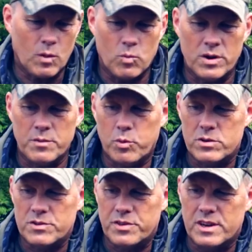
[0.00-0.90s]
one
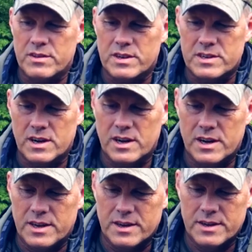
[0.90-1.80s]
important thing that
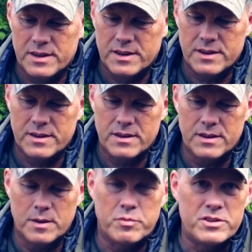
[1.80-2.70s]
I
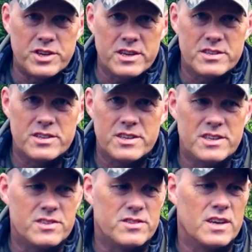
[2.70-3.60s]
appreciate
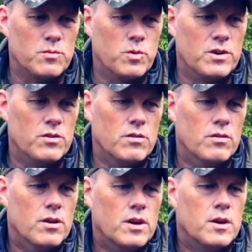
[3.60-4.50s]
is that when
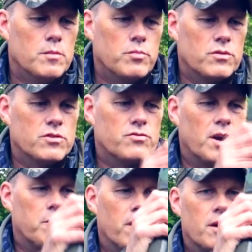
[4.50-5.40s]
you put the
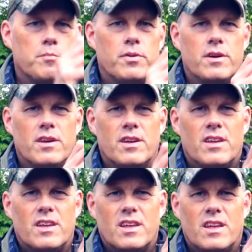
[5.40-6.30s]
tripod up,
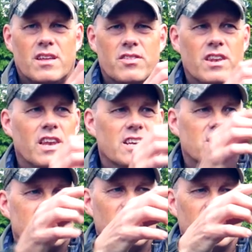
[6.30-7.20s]
the legs
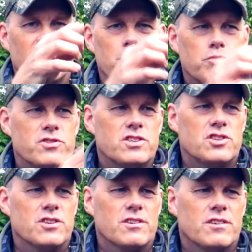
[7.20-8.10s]
stay in
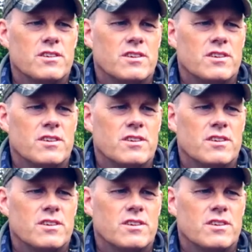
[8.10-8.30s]
position.